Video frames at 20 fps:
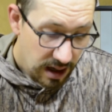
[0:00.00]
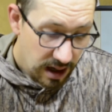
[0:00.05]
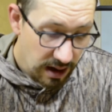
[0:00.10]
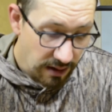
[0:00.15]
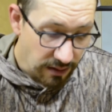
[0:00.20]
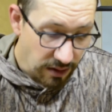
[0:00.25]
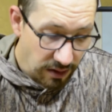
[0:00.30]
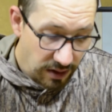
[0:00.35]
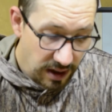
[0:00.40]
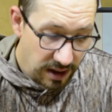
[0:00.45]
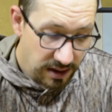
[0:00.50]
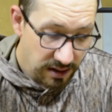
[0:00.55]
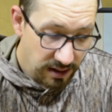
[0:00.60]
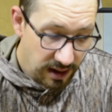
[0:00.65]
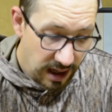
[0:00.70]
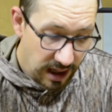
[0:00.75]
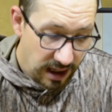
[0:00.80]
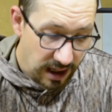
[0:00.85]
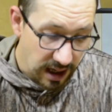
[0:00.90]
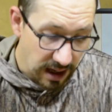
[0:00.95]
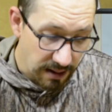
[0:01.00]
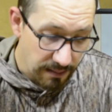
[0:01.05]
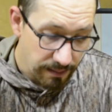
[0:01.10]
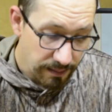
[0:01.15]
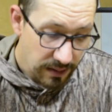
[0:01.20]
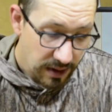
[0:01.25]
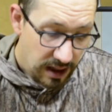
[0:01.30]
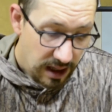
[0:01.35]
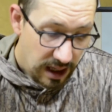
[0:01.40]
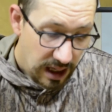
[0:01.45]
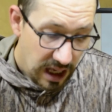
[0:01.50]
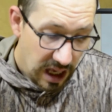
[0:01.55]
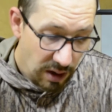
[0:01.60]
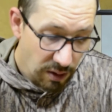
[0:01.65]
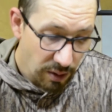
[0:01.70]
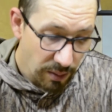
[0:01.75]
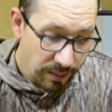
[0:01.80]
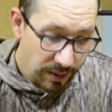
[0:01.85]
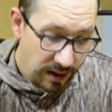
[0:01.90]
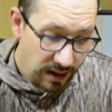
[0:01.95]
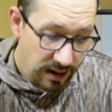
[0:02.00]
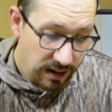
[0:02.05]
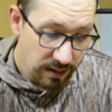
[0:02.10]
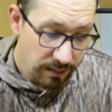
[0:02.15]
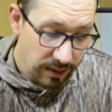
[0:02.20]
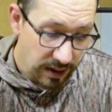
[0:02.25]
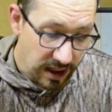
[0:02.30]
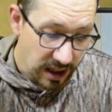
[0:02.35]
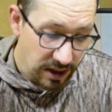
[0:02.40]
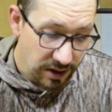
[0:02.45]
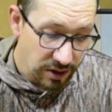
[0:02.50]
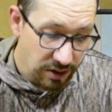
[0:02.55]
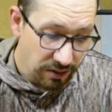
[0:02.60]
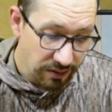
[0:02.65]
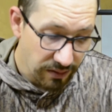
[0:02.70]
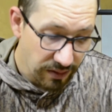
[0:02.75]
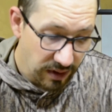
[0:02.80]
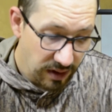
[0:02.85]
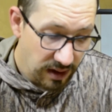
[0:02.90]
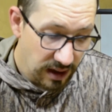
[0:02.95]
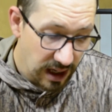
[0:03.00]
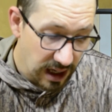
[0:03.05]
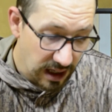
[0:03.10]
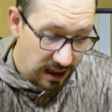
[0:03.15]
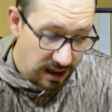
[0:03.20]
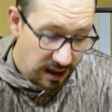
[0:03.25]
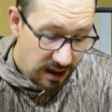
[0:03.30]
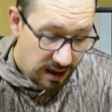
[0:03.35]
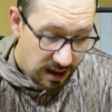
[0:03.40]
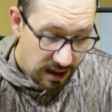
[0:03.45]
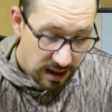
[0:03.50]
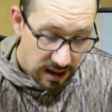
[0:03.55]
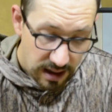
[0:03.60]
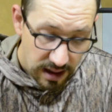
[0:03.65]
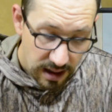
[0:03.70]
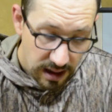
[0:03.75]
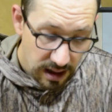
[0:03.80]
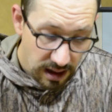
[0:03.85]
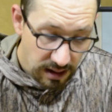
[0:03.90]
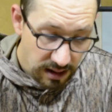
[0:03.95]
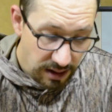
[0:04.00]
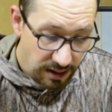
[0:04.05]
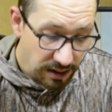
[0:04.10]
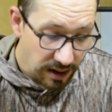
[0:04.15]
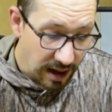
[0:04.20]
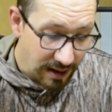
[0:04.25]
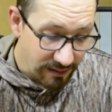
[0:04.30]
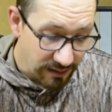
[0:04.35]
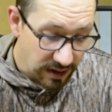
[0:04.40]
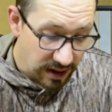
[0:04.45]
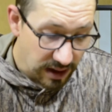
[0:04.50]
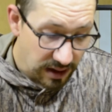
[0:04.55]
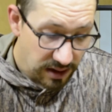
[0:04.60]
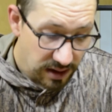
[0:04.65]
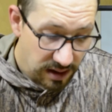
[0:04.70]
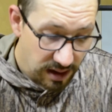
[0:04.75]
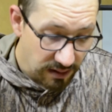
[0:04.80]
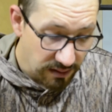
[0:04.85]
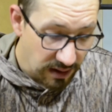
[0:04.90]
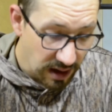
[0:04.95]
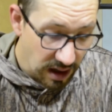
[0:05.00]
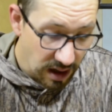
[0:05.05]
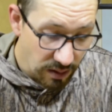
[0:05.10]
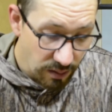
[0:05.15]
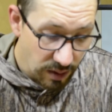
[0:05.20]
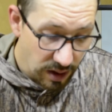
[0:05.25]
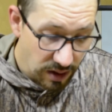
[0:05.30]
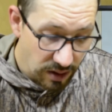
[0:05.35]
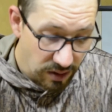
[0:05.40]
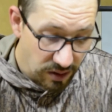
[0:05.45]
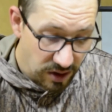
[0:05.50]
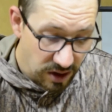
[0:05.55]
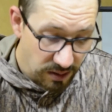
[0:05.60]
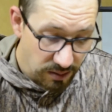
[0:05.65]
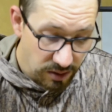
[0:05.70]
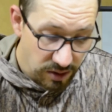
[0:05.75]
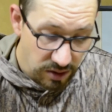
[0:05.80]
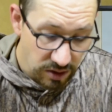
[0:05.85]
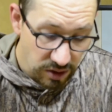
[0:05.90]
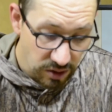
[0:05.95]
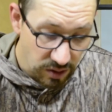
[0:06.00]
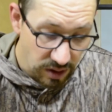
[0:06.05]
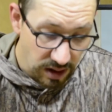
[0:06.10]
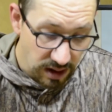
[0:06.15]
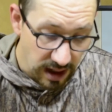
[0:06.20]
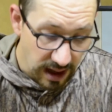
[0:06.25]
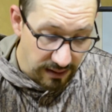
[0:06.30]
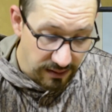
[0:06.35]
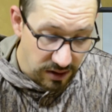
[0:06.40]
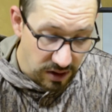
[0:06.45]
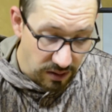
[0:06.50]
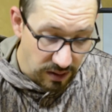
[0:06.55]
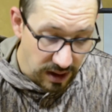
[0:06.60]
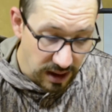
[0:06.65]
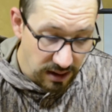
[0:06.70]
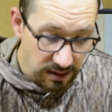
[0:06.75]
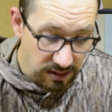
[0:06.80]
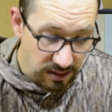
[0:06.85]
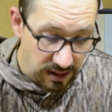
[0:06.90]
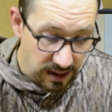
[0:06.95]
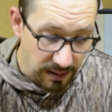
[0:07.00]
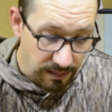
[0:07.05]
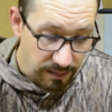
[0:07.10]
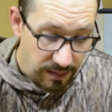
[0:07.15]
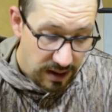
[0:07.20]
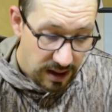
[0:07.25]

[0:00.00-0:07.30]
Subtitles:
If you dislike him, it will be because you feel like a little envious of anyone who seems to enjoy life so easily.